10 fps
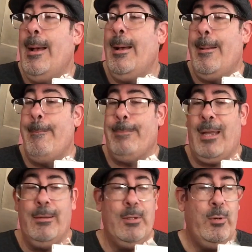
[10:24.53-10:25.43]

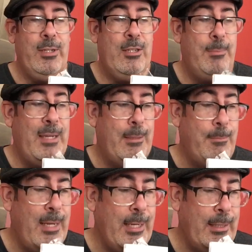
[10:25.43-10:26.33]
I'm going to be
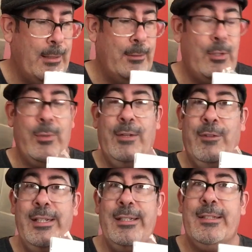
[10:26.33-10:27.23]
meeting Tony
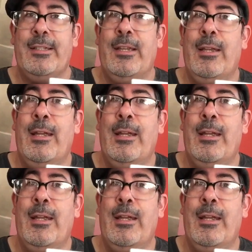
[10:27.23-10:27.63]
Fleeks